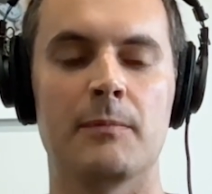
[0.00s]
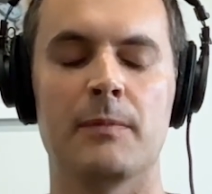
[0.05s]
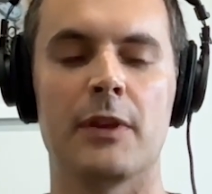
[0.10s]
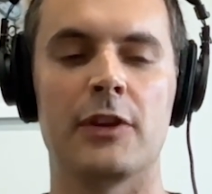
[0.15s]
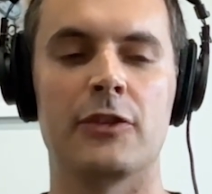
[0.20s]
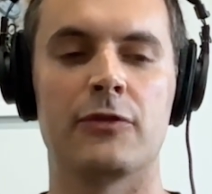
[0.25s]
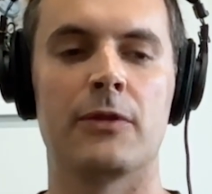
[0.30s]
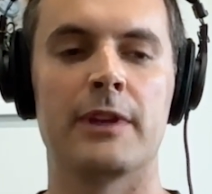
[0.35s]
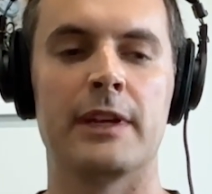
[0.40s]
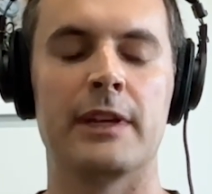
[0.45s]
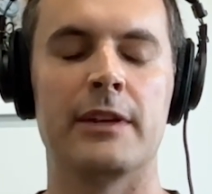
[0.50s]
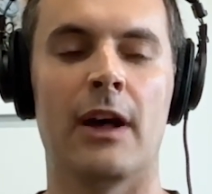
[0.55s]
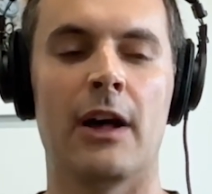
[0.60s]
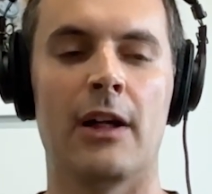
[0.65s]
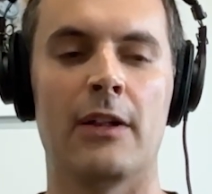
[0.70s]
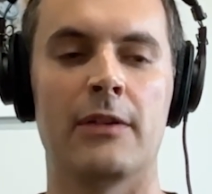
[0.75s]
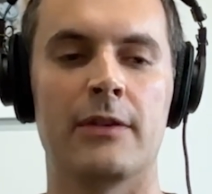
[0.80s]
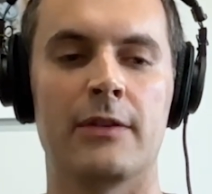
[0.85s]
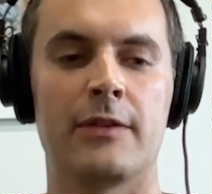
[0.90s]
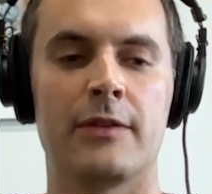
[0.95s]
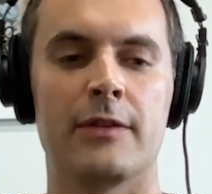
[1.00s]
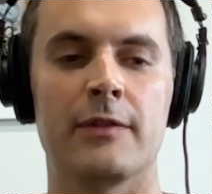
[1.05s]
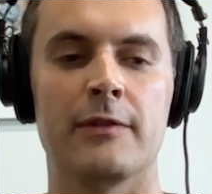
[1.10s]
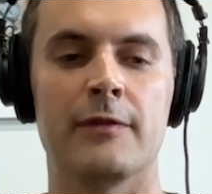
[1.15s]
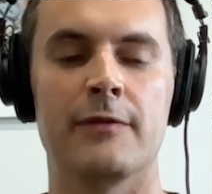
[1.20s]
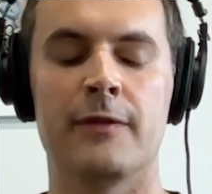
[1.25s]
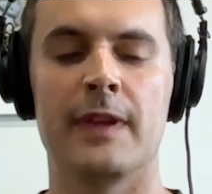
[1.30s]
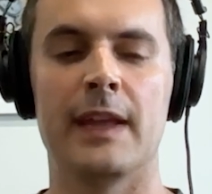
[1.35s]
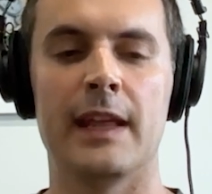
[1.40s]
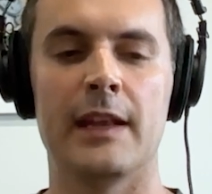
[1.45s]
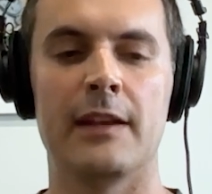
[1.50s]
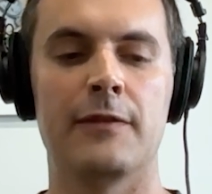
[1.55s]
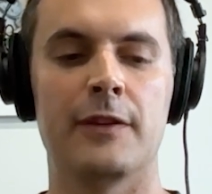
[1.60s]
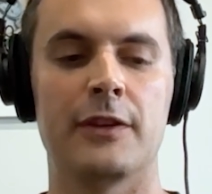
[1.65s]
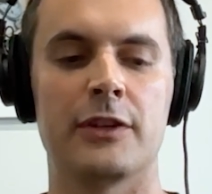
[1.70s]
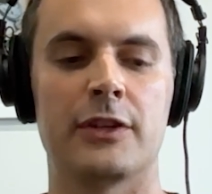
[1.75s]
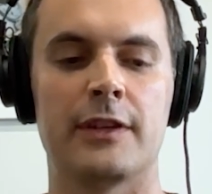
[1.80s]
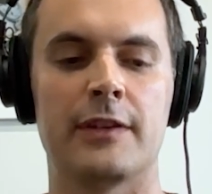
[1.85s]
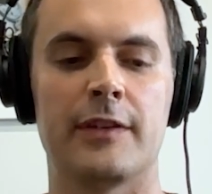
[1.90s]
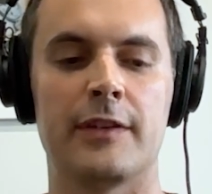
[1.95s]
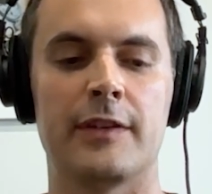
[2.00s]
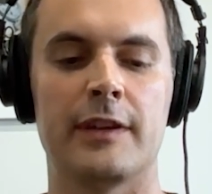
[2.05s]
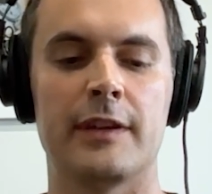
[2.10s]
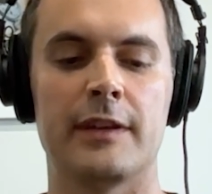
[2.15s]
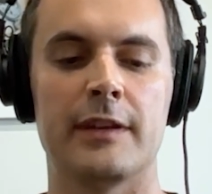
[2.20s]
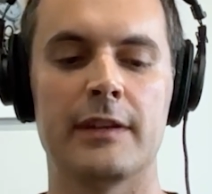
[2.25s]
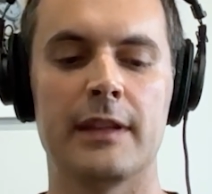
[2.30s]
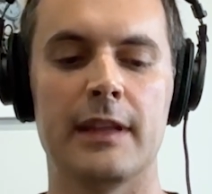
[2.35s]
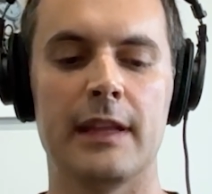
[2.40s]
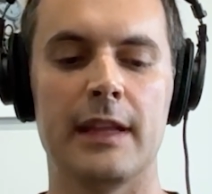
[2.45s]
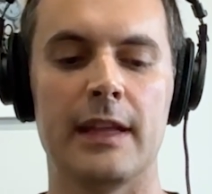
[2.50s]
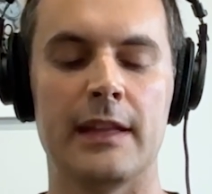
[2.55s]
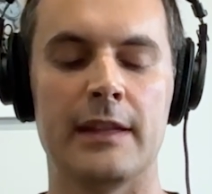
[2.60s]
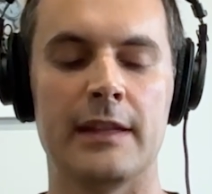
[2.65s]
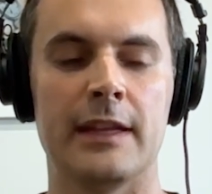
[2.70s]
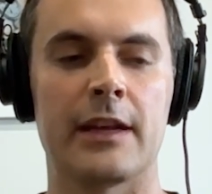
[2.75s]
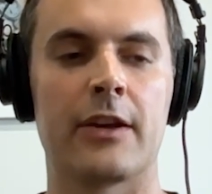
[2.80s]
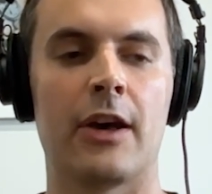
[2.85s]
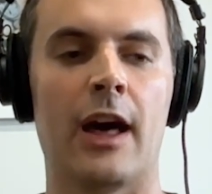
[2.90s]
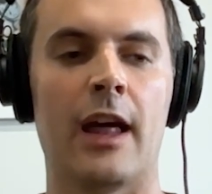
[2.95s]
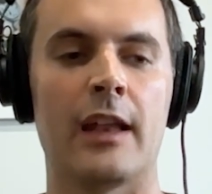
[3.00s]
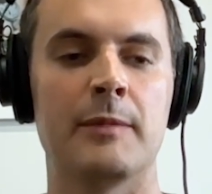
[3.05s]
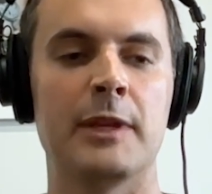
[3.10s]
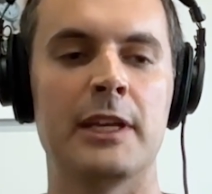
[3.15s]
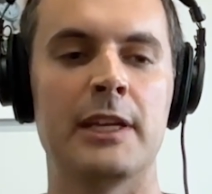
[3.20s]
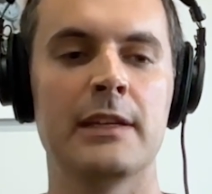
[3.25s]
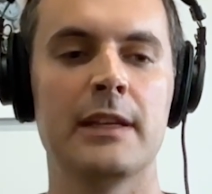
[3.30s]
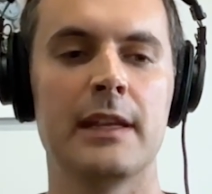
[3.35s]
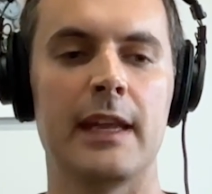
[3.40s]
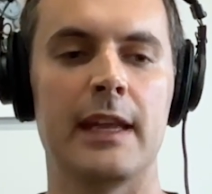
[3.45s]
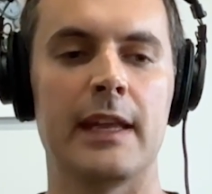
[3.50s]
$1 trillion of inefficiency in the economy.